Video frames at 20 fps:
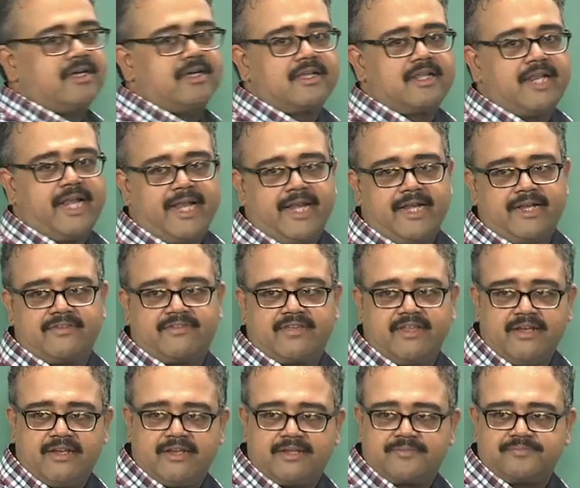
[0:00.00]
gradient
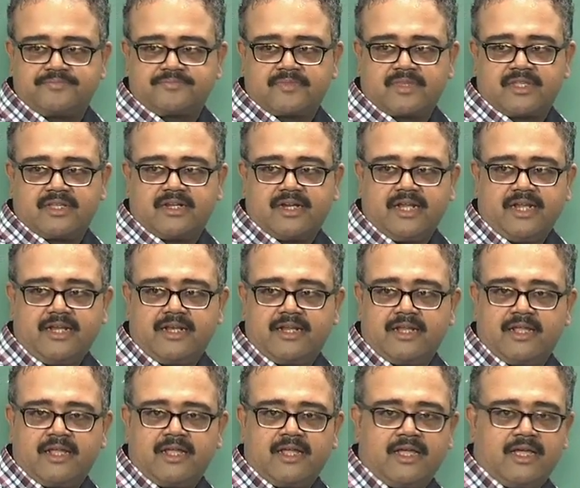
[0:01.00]
descent, right,
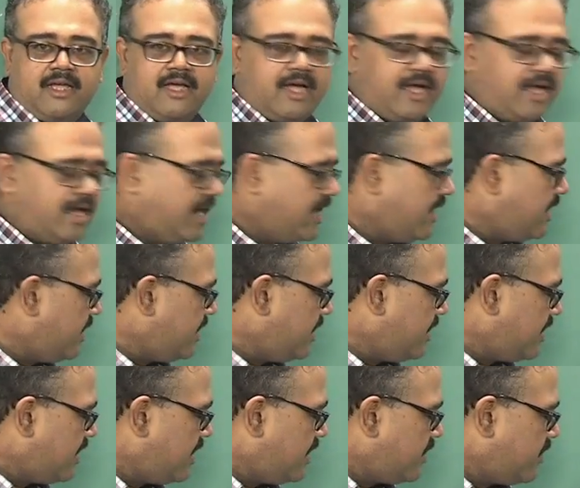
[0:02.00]

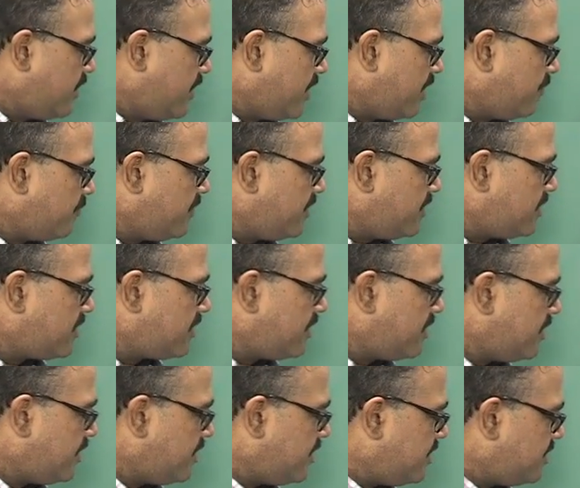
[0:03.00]
and you end up with
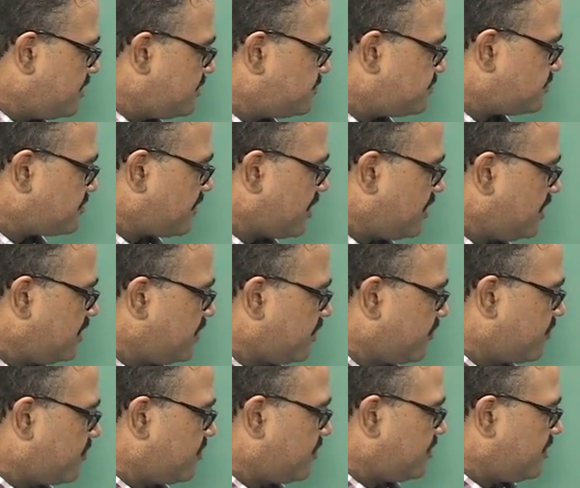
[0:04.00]

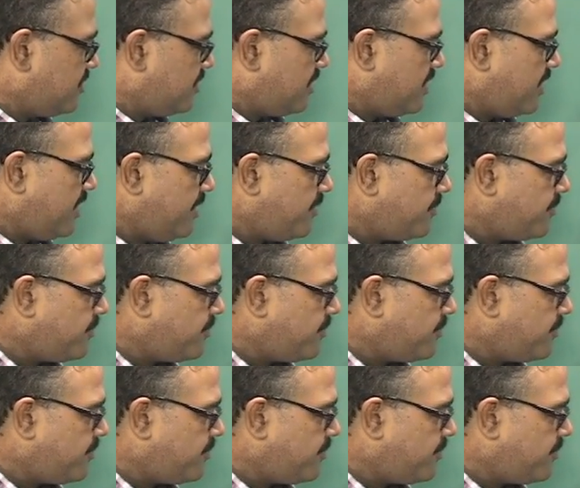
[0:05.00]
this, okay.